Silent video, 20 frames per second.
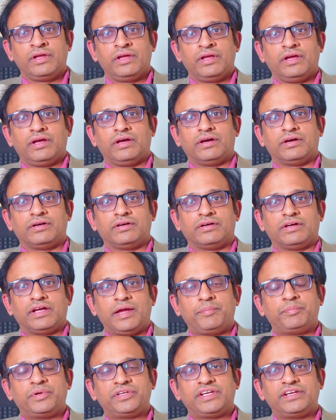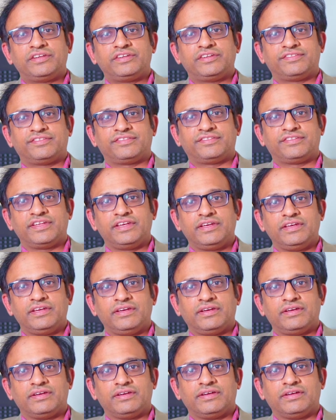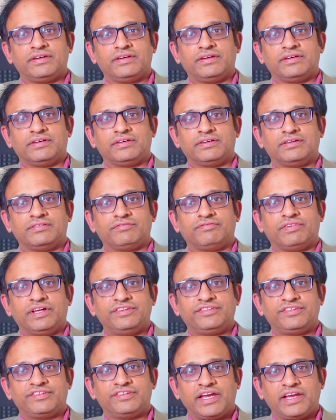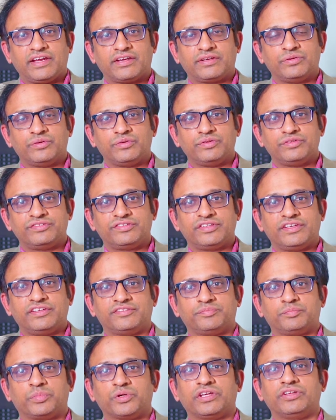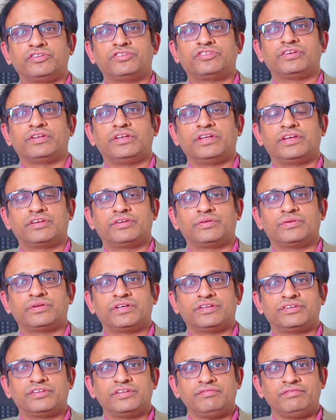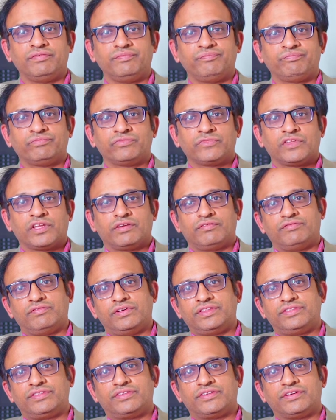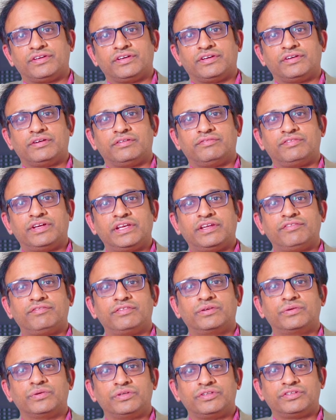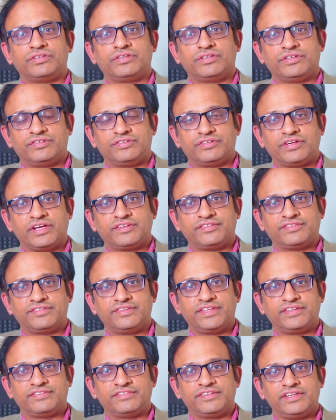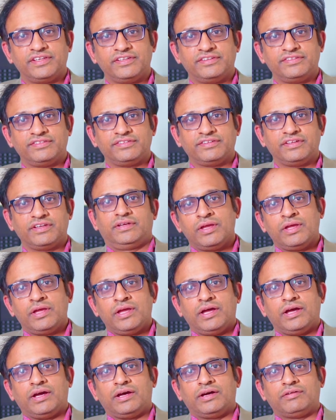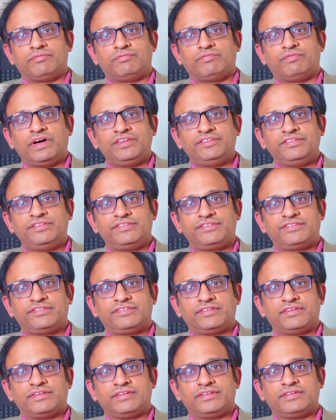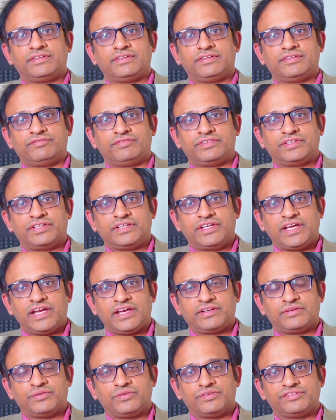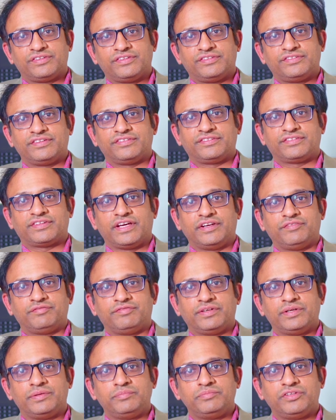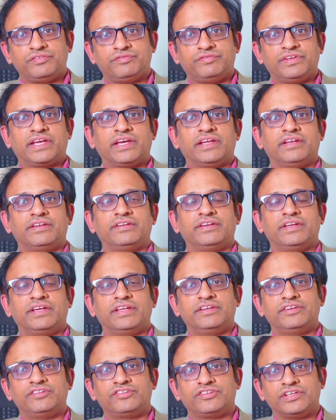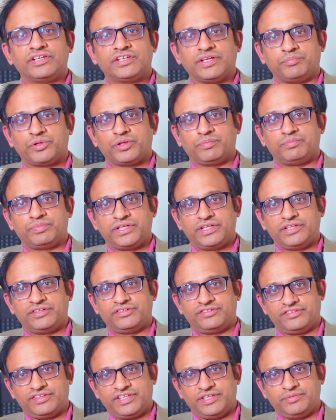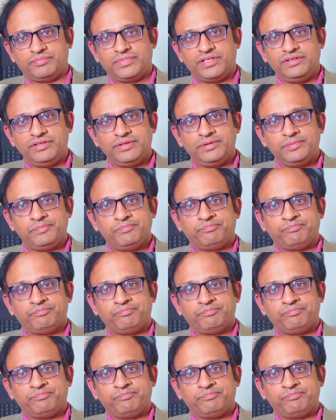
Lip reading: Hepatitis C, once diagnosed, is potentially curative with very good drugs these days. Once the diagnosis is confirmed, we can initiate appropriate treatment.